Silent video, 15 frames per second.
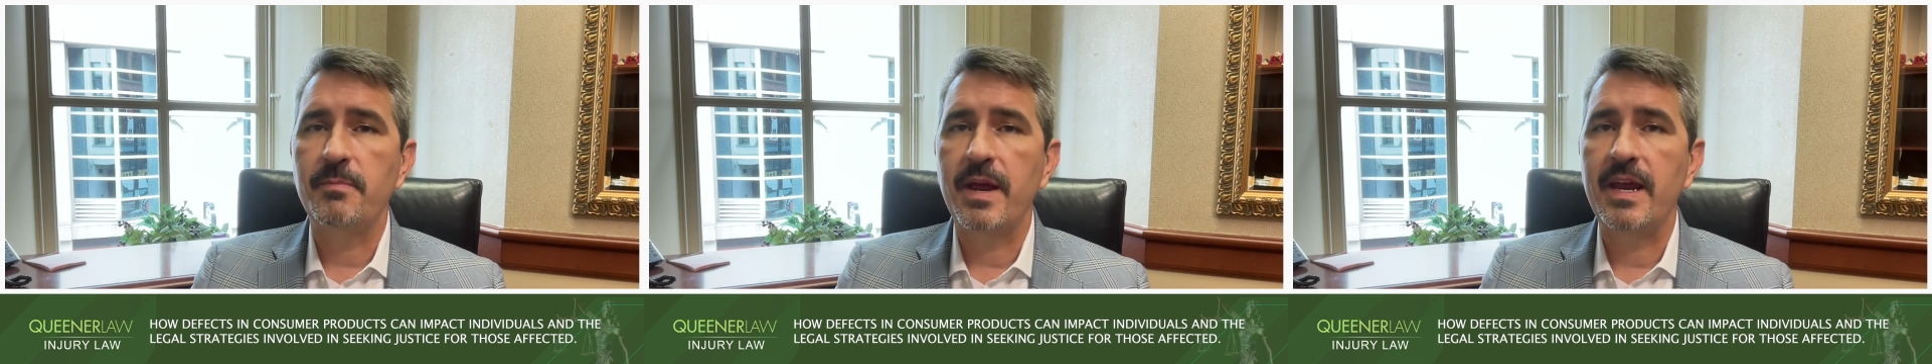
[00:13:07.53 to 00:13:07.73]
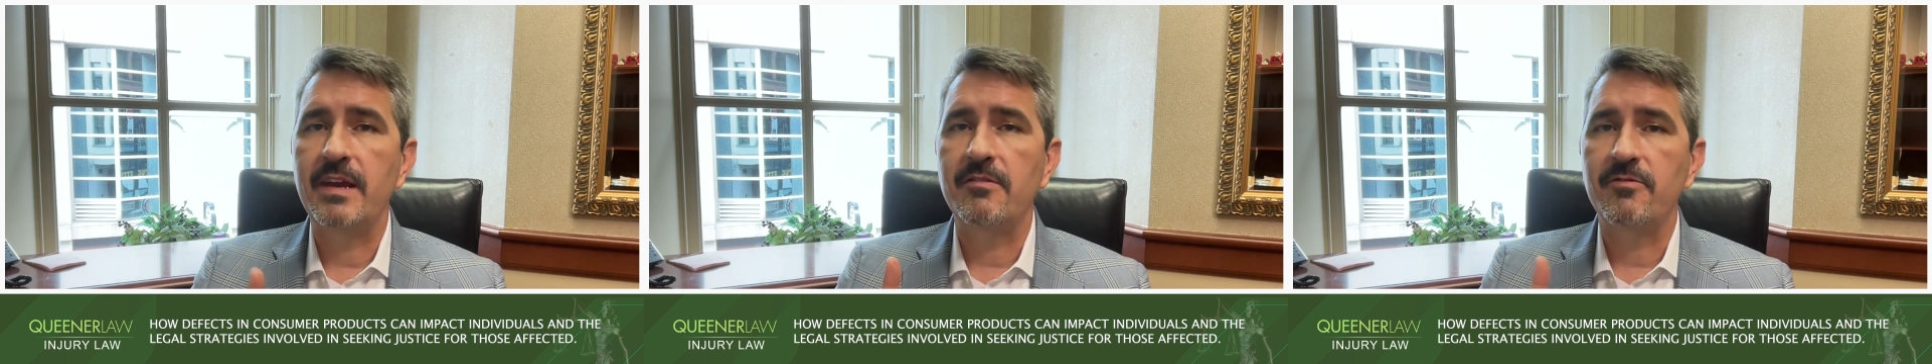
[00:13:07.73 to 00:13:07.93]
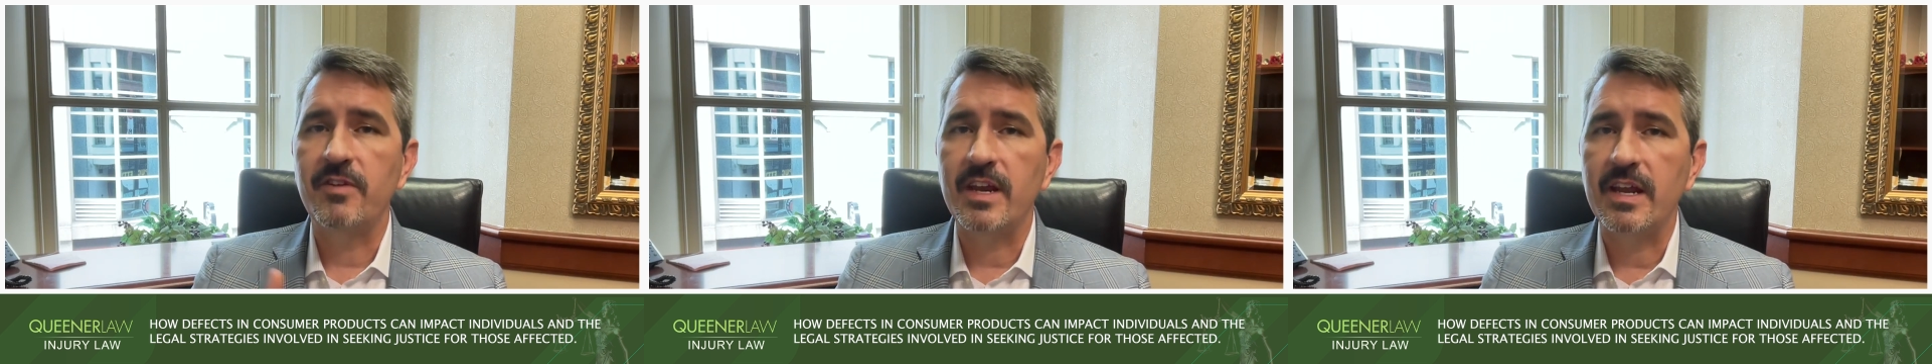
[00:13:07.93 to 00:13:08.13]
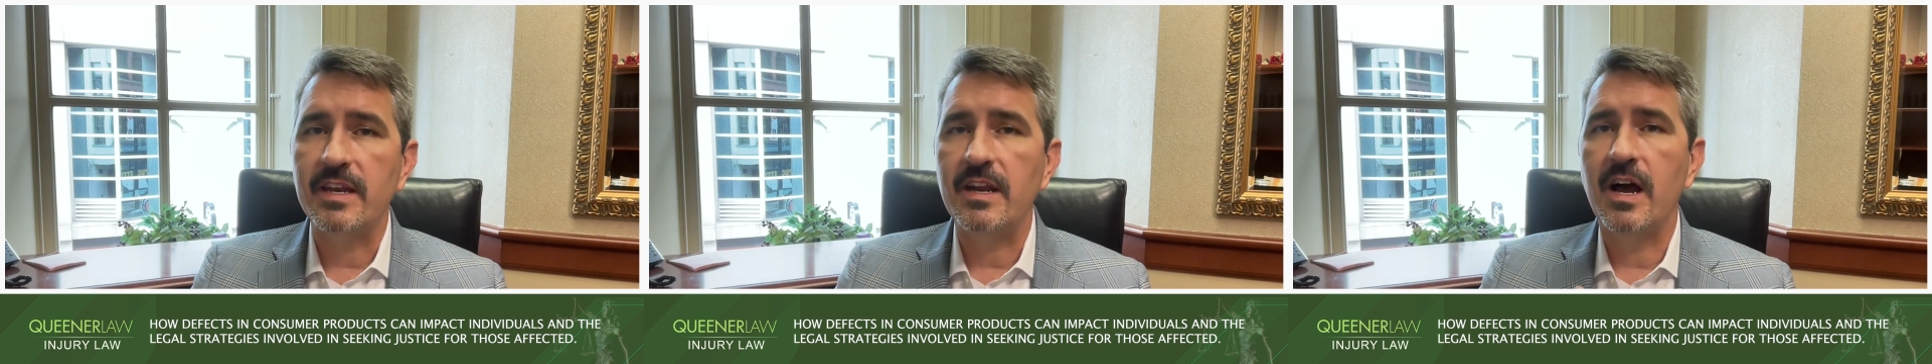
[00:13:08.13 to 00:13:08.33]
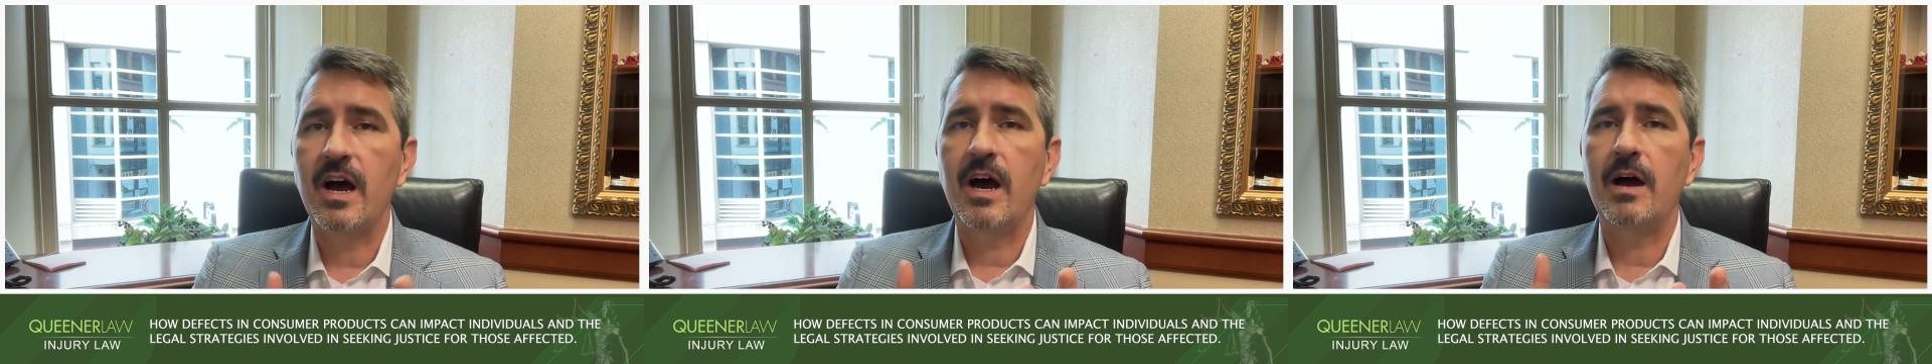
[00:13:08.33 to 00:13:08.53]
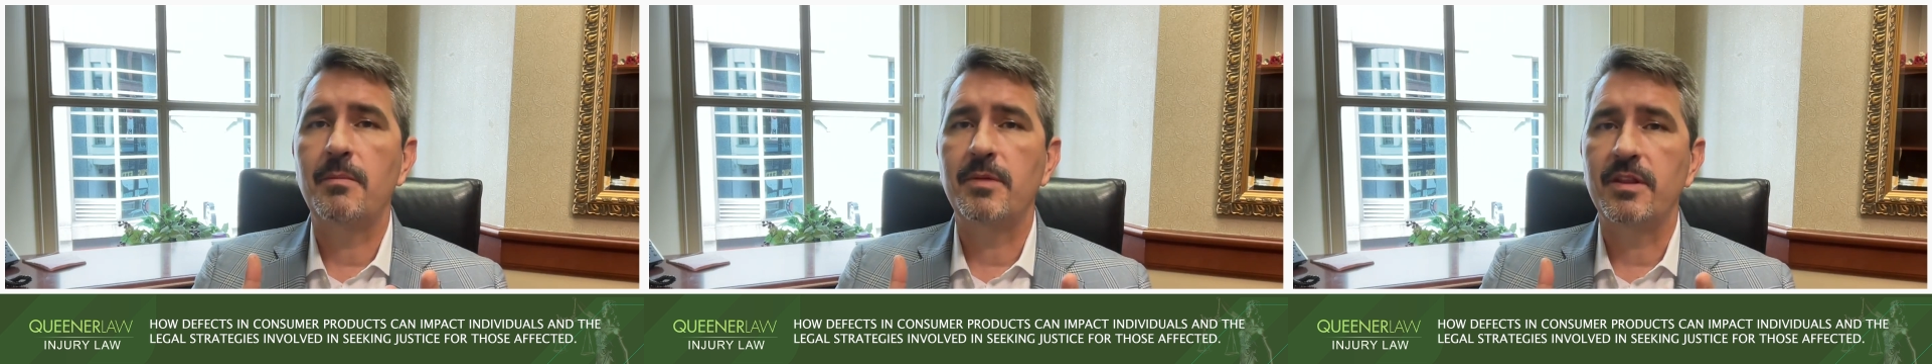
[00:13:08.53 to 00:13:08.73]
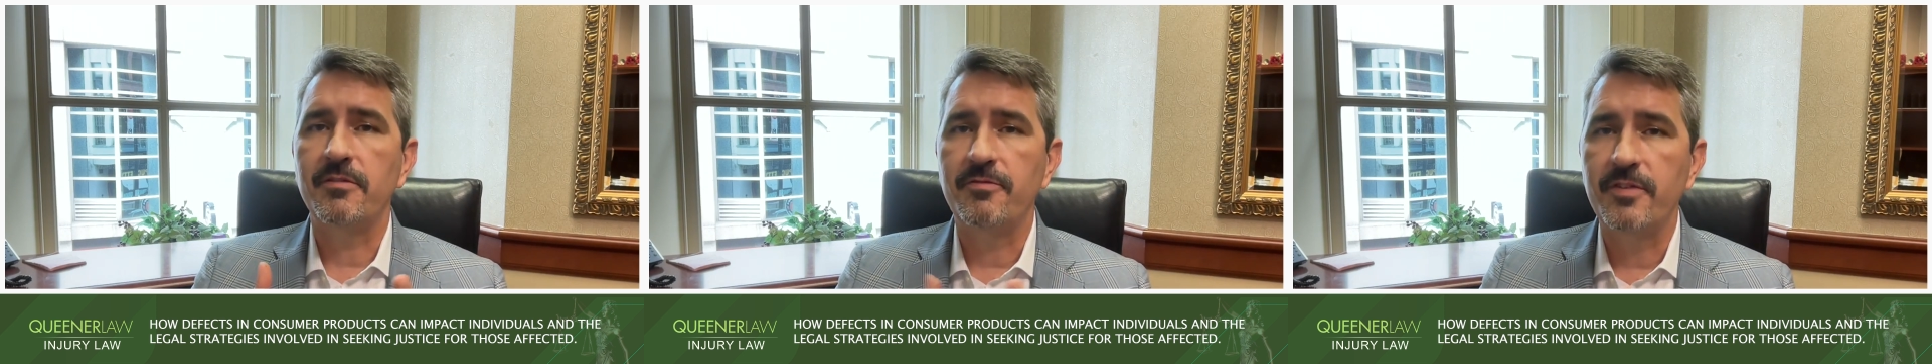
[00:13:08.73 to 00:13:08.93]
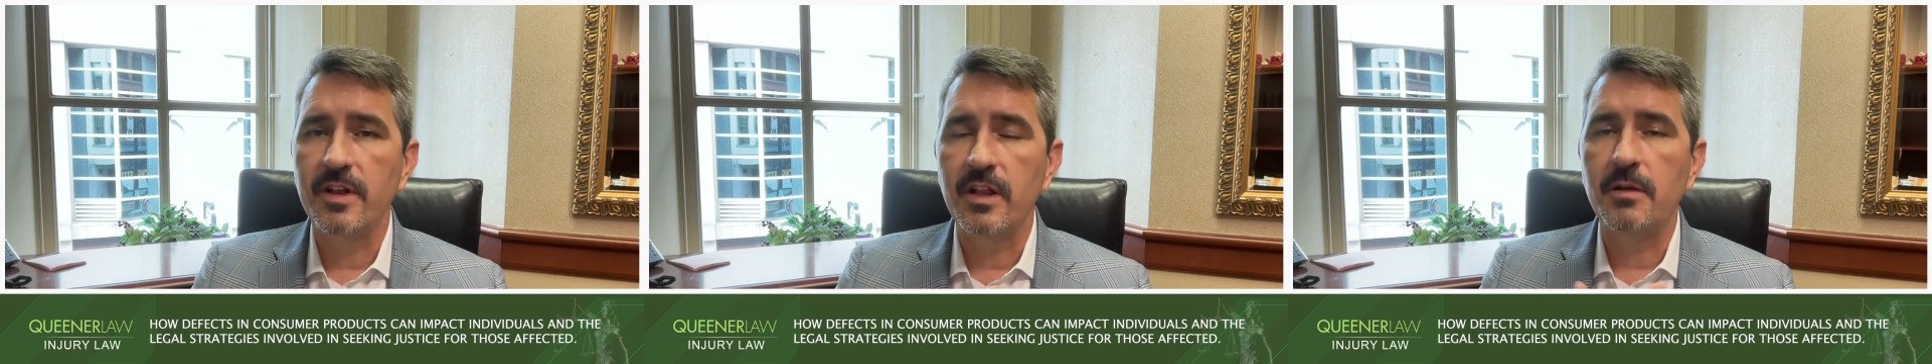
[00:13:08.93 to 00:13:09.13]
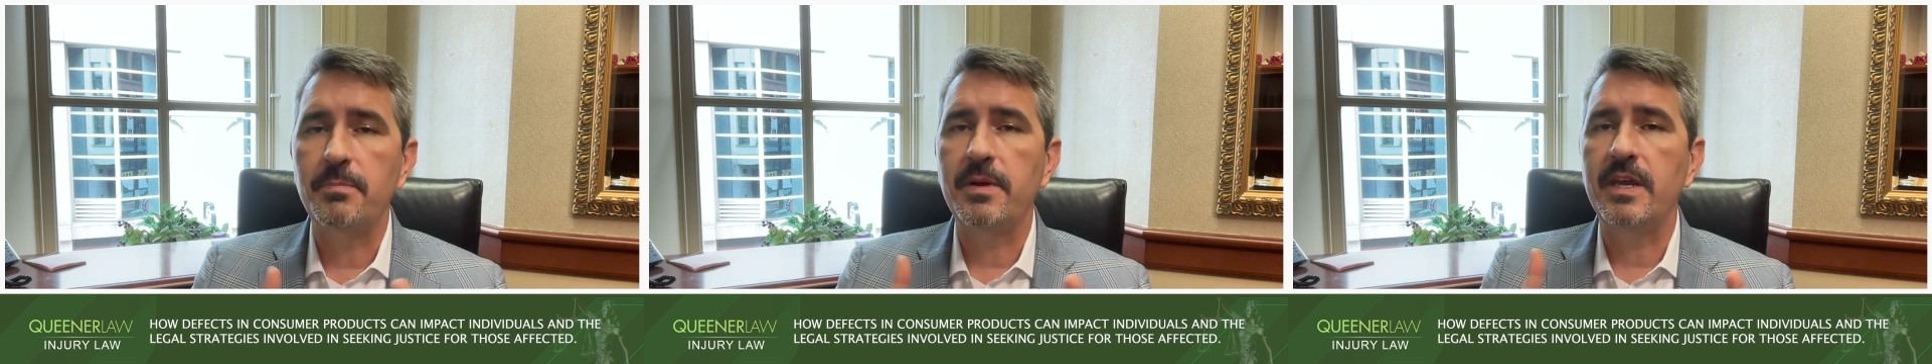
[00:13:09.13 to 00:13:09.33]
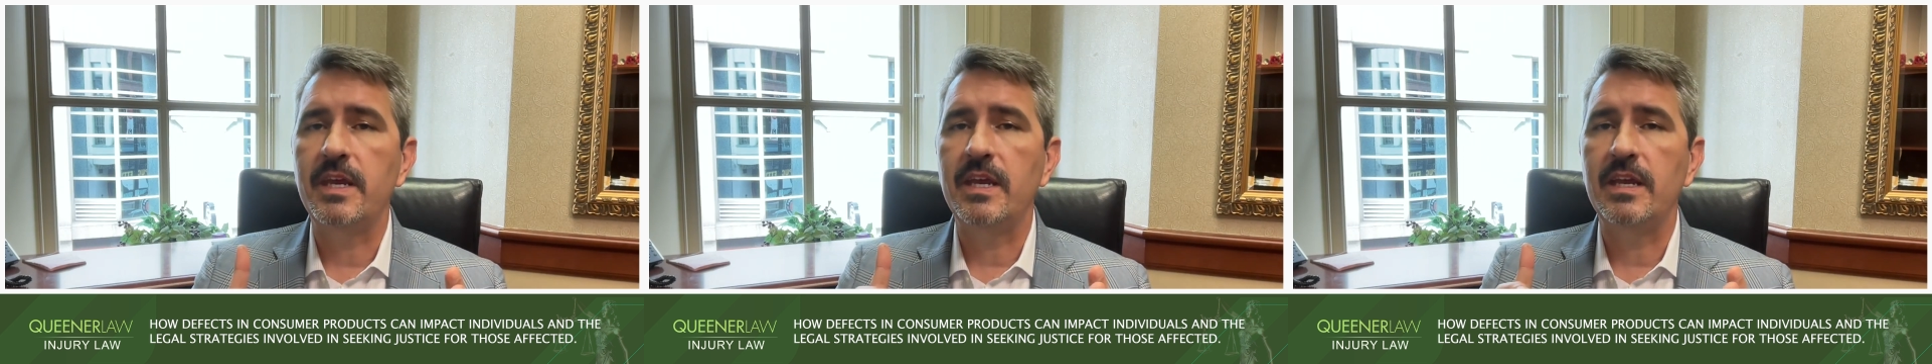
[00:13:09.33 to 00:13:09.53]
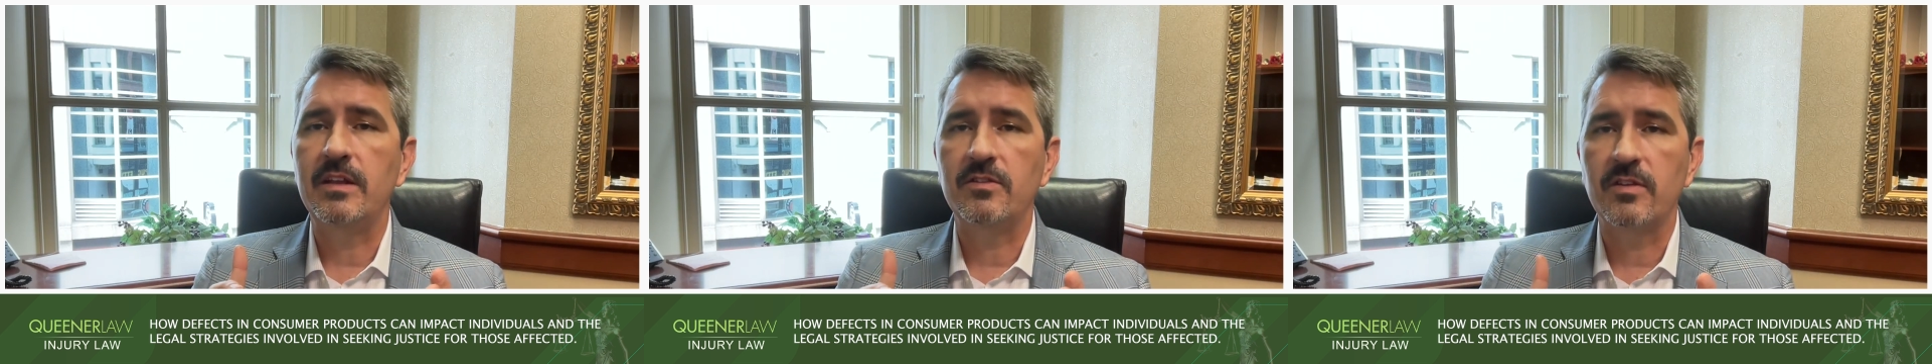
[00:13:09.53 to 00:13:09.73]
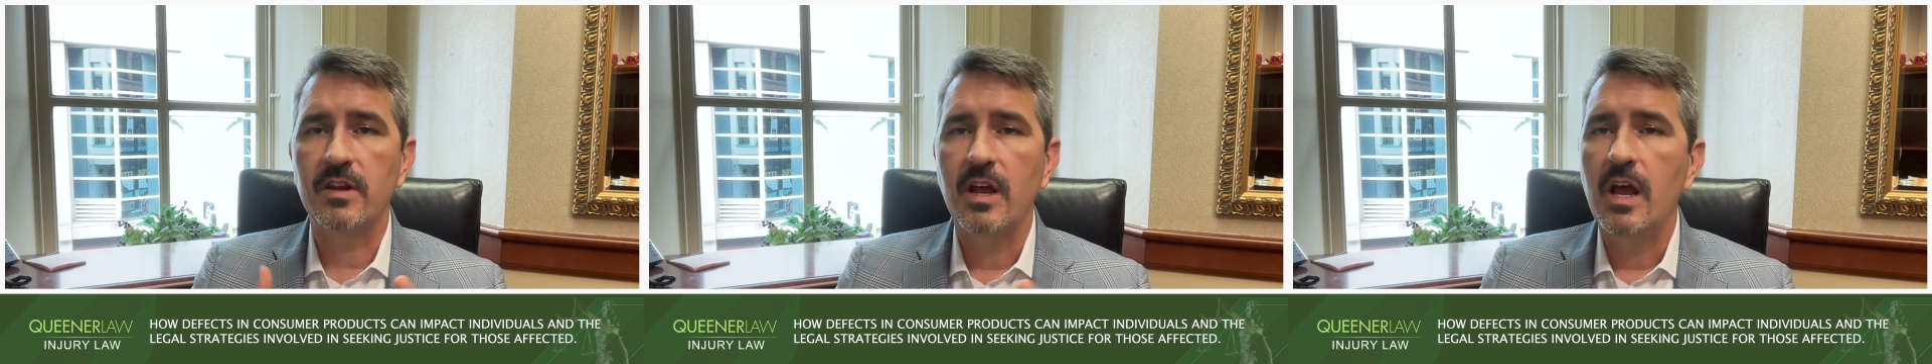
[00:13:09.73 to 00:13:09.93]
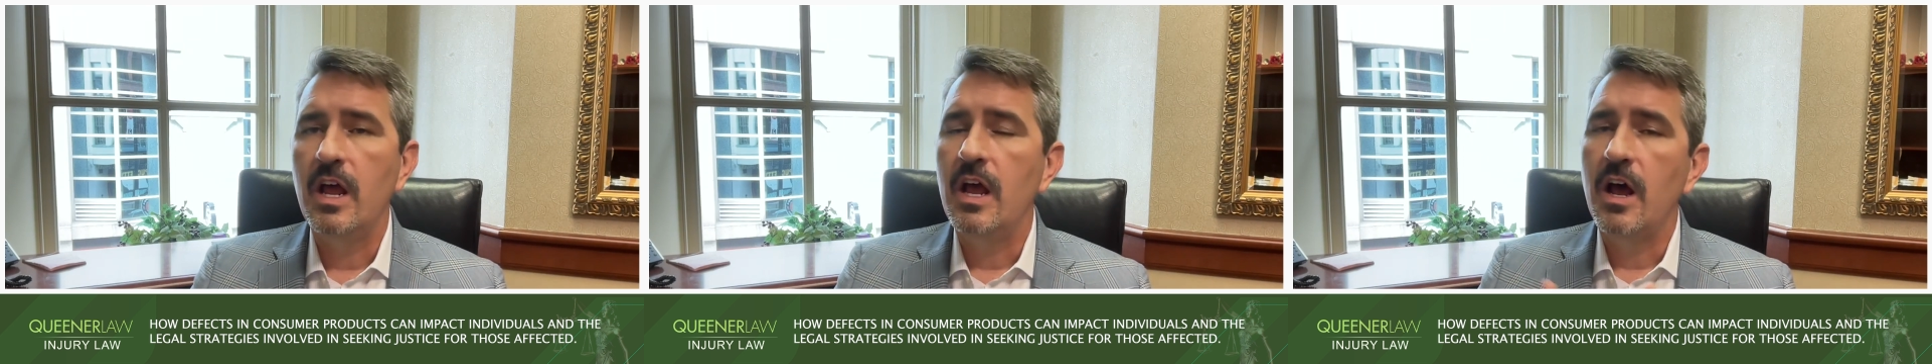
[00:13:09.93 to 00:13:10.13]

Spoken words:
made in Vietnam and the Philippines and